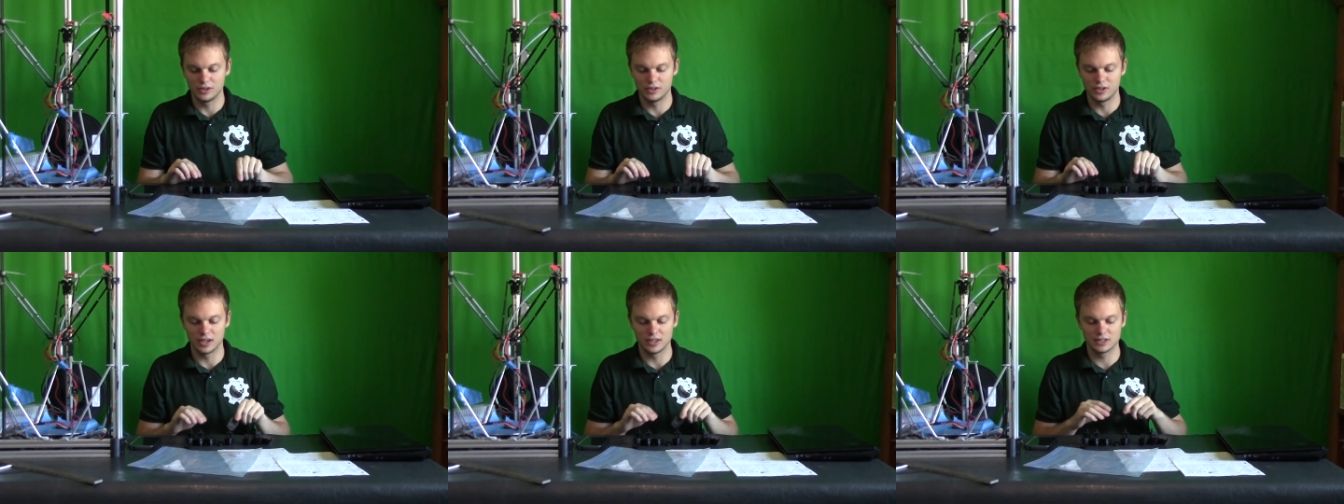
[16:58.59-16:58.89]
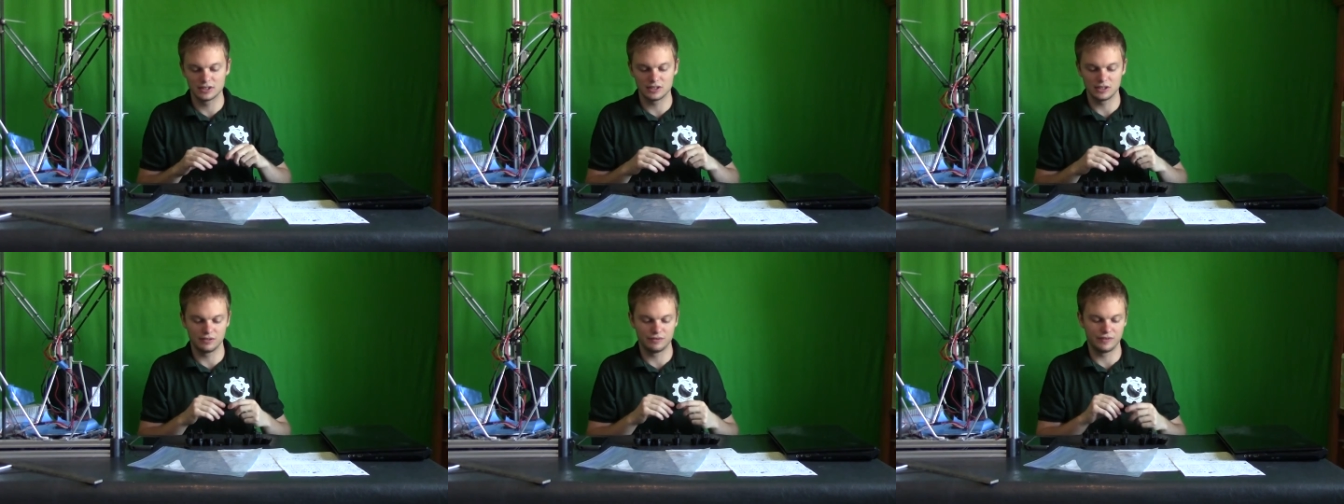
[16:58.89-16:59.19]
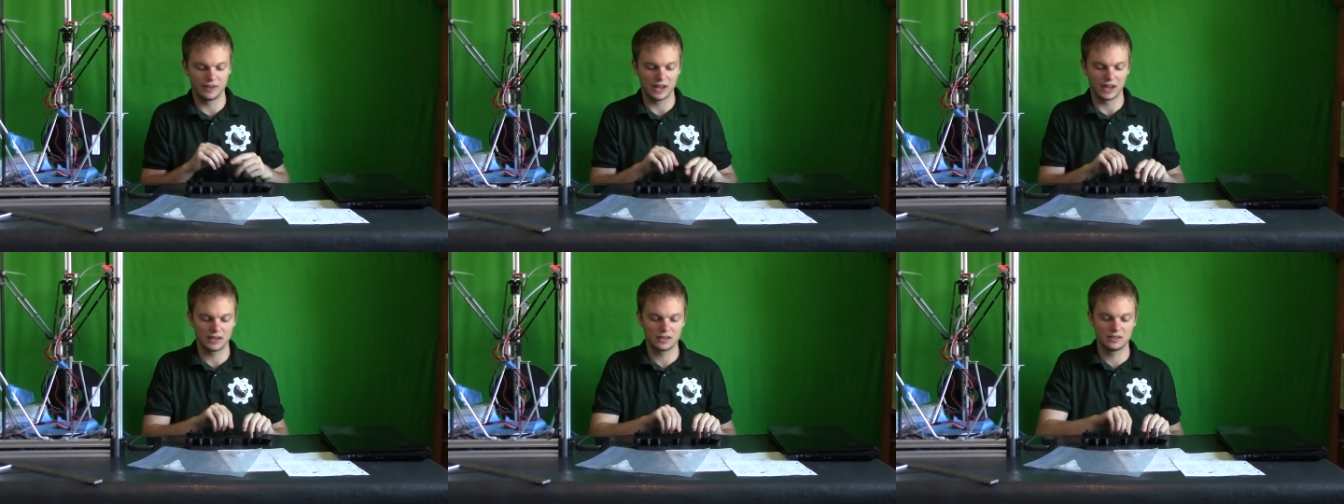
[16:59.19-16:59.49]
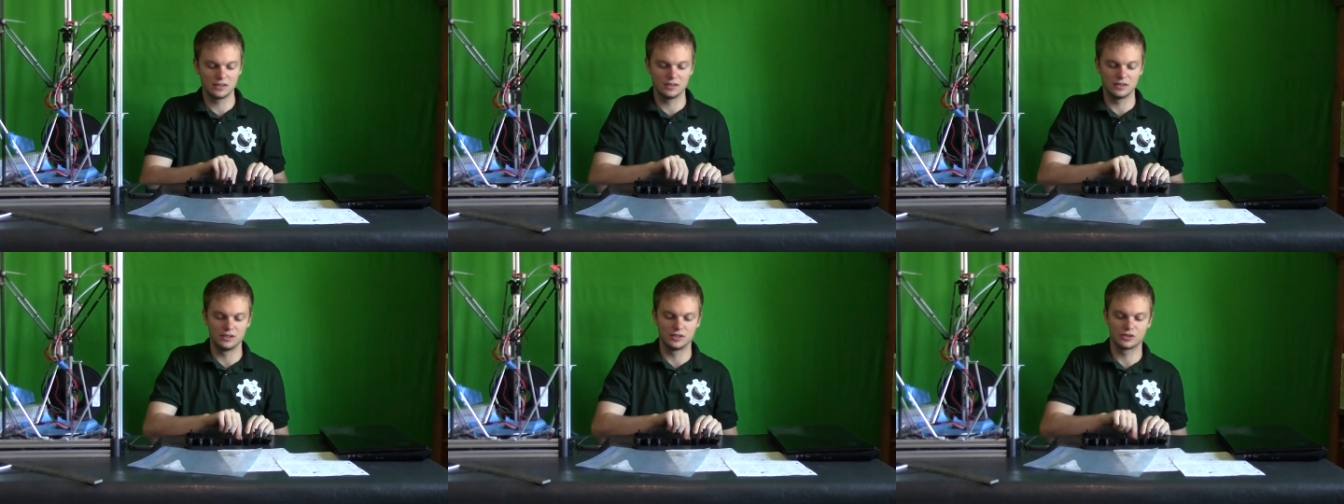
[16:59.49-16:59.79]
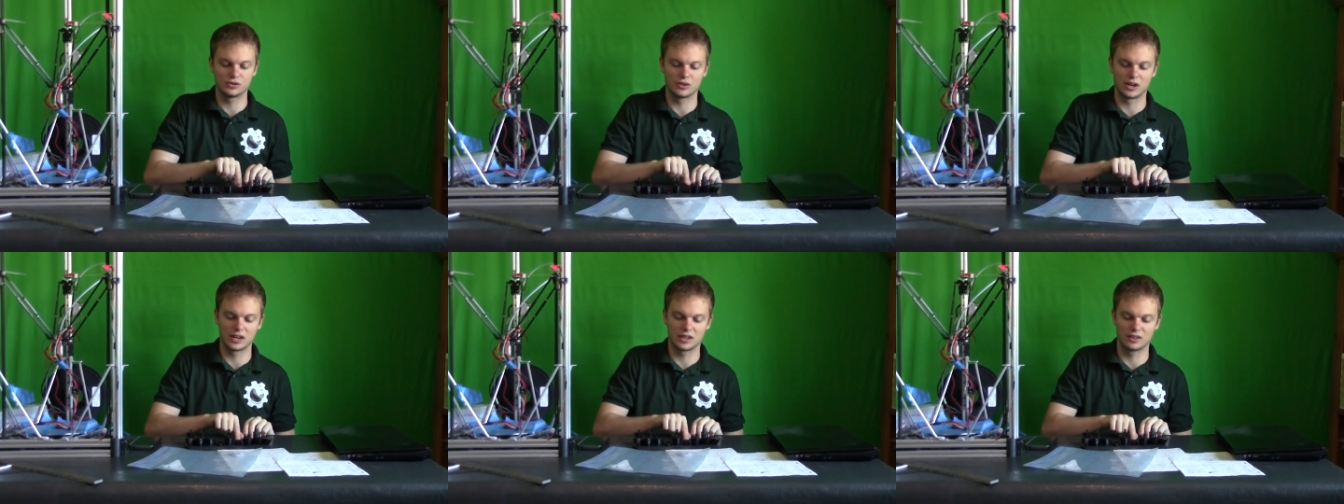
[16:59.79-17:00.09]
does affect the
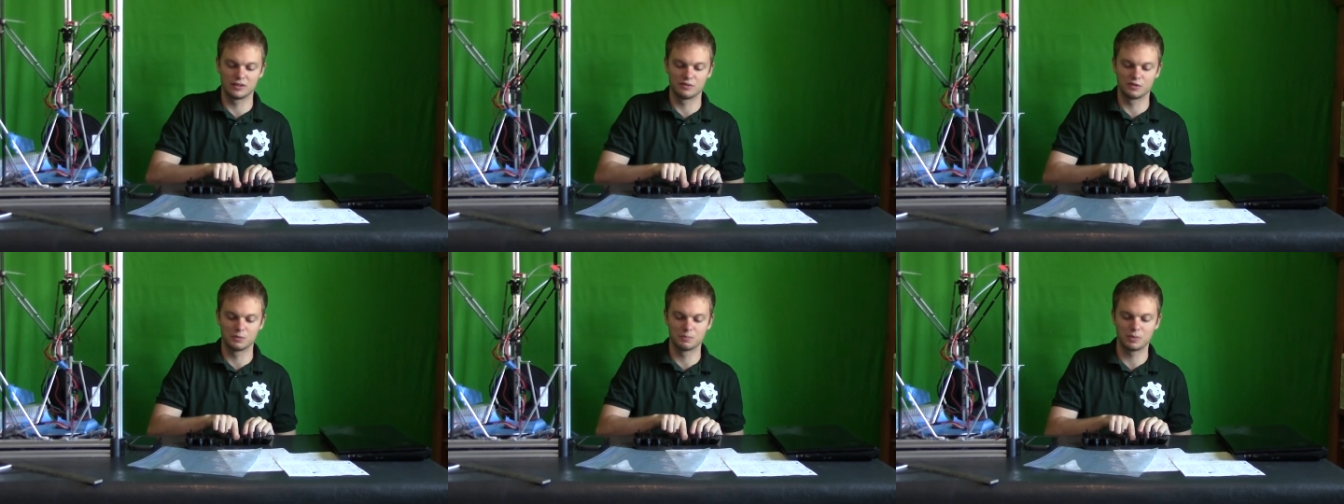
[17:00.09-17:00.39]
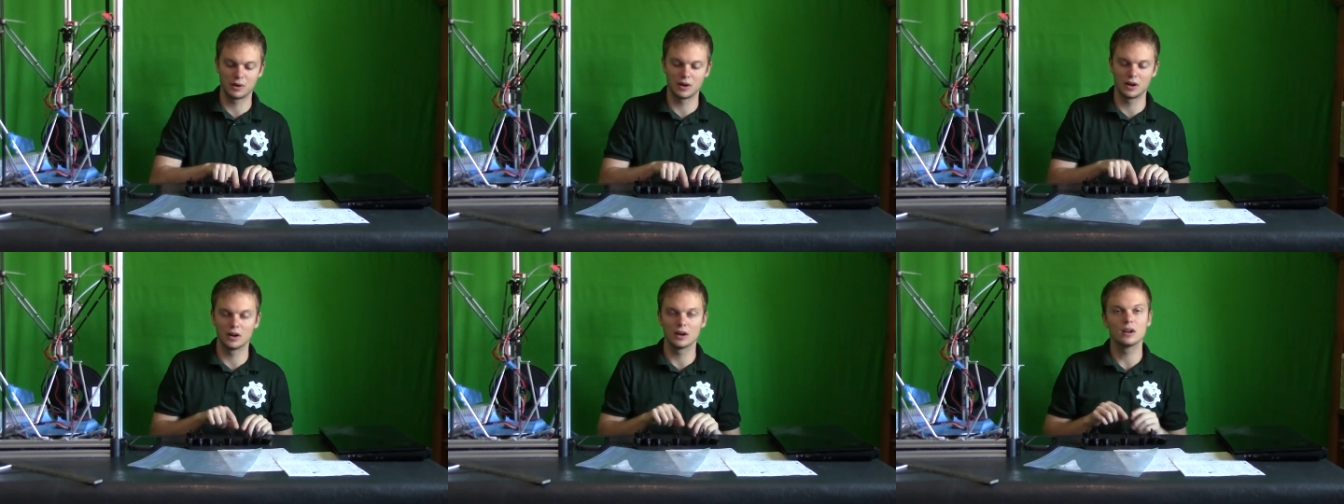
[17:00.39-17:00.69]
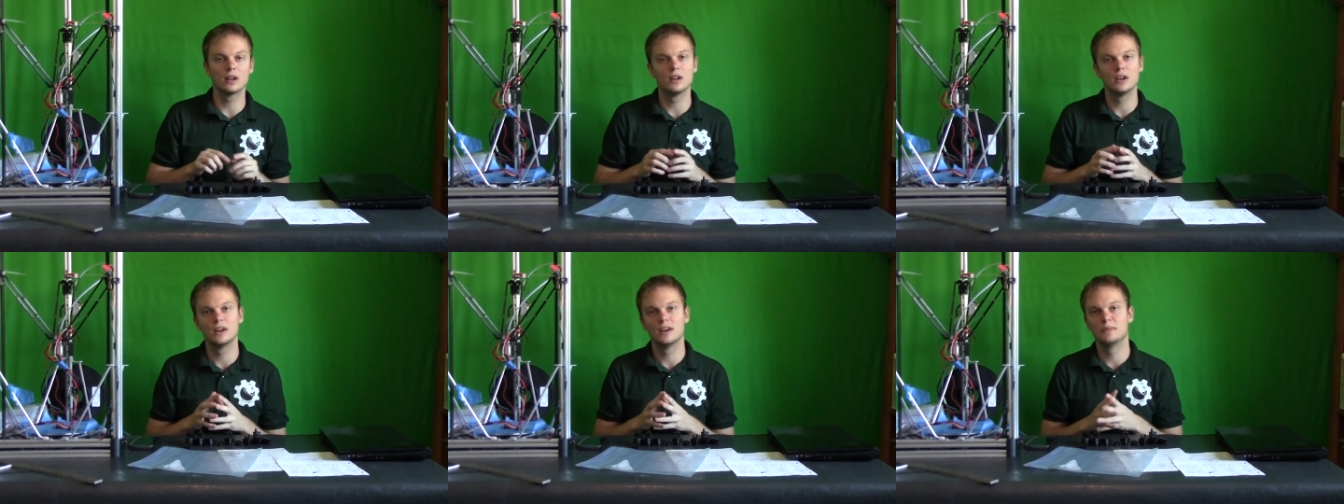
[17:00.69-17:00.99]
strength of the part.